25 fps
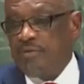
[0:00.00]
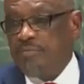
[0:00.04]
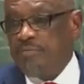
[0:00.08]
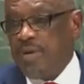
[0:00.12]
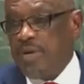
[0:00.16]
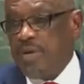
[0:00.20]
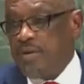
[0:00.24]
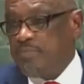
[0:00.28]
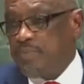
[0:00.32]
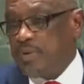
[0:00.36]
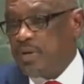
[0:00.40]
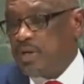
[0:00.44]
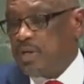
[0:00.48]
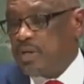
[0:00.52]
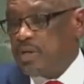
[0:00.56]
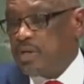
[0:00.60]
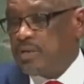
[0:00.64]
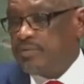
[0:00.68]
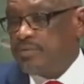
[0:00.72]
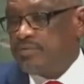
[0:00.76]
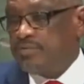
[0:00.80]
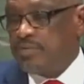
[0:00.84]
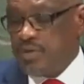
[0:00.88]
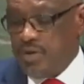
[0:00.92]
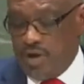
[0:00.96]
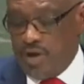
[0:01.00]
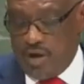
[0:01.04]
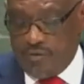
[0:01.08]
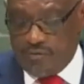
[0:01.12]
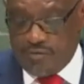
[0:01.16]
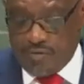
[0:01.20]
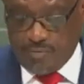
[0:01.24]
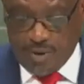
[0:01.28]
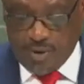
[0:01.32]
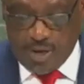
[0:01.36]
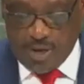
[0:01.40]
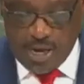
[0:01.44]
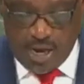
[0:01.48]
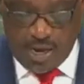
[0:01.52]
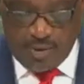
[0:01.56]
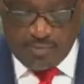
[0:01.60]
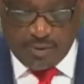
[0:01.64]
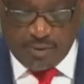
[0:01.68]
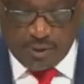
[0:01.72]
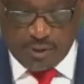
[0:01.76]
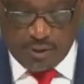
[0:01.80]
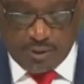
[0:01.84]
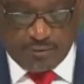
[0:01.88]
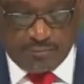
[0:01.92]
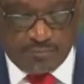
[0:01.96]
of the people of the
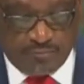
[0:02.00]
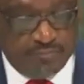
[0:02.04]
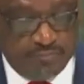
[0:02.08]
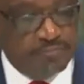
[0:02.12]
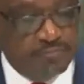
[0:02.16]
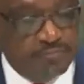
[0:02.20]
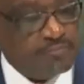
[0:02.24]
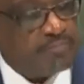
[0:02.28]
Bahamas.